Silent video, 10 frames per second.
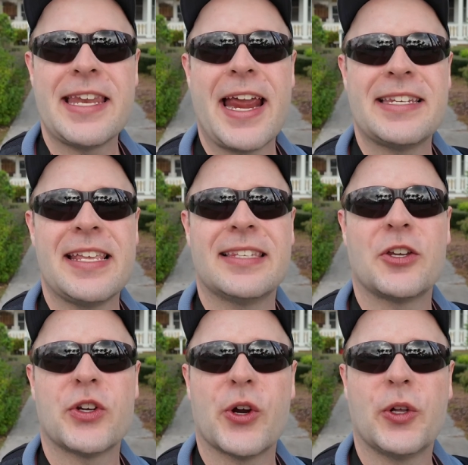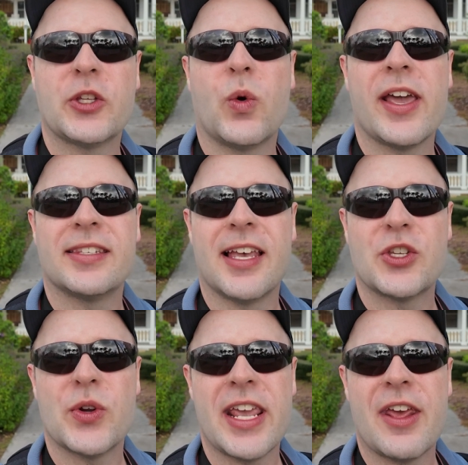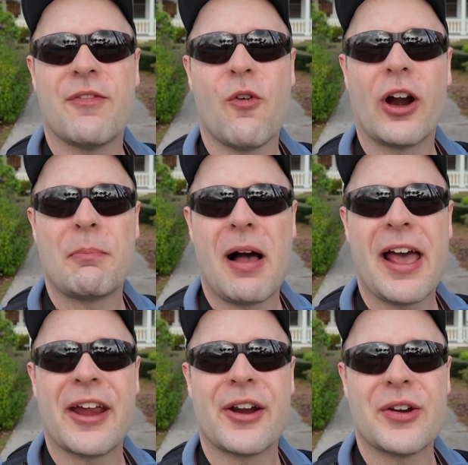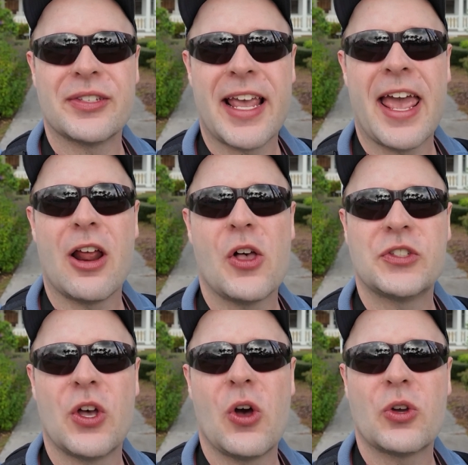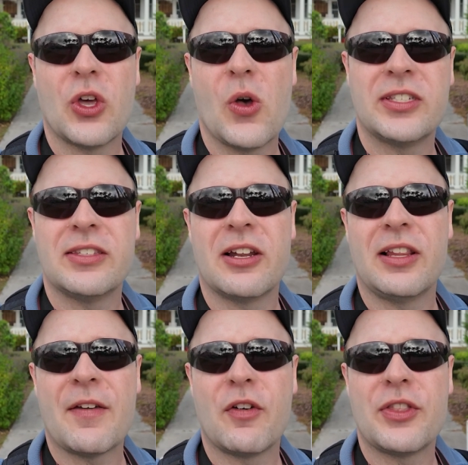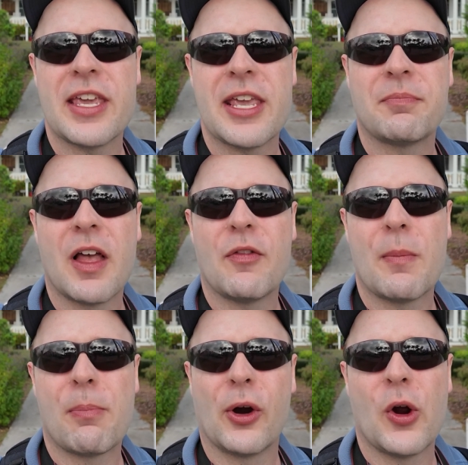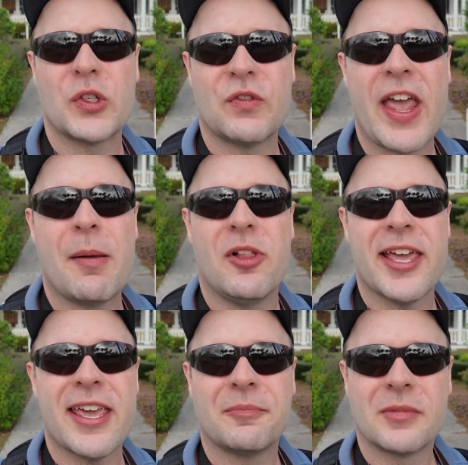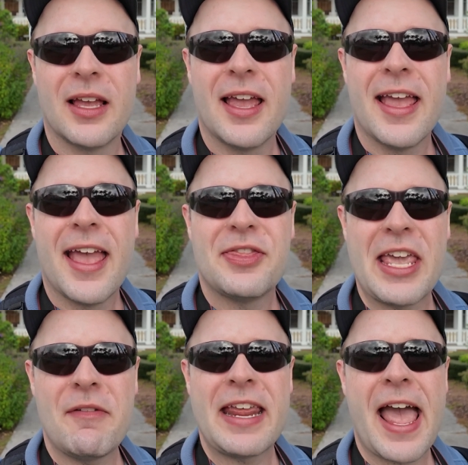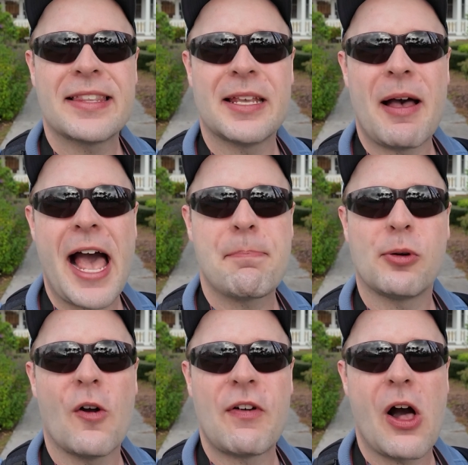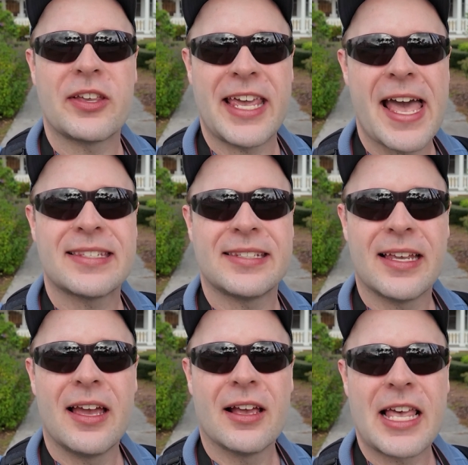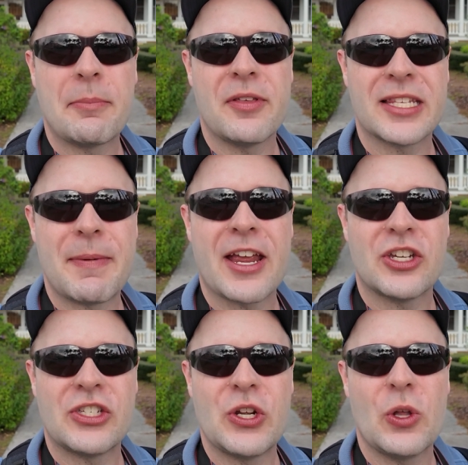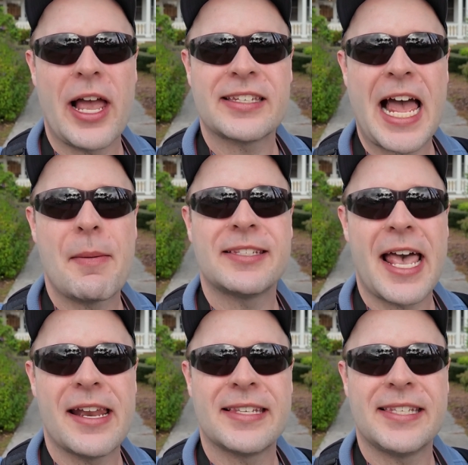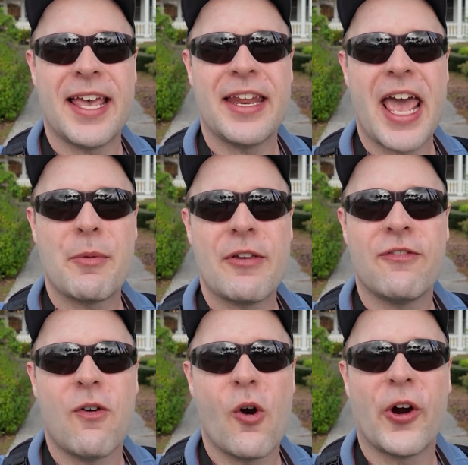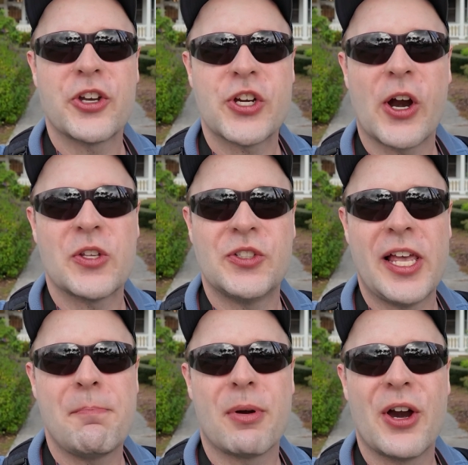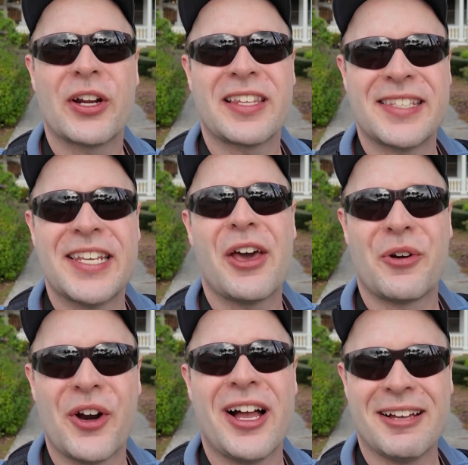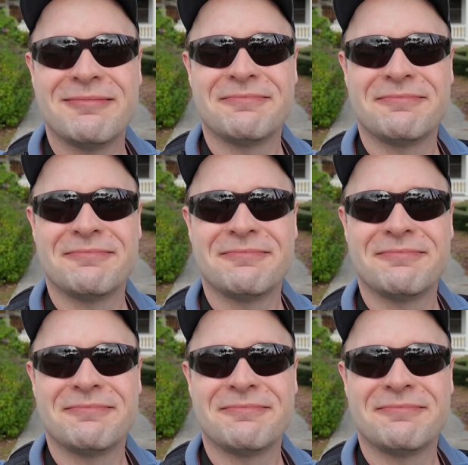19th century, early 20th century in Fort Myers, and also goes into the life of the Burroughs family. They even had some high-profile guests come to this mansion too, like Thomas Edison, Henry Ford, Charles Lindbergh, etc.